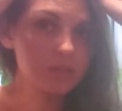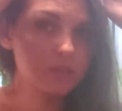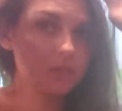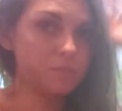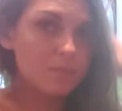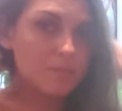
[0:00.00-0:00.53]
a
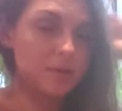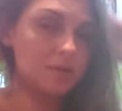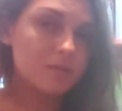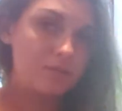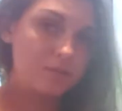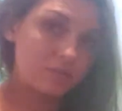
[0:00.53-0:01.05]
little bit
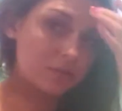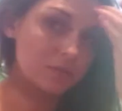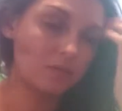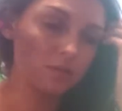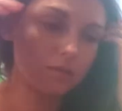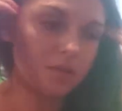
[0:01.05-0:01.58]
better, a
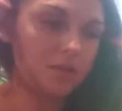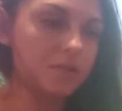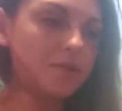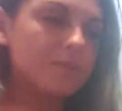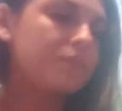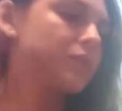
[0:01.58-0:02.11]
little
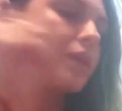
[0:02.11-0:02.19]
clearer.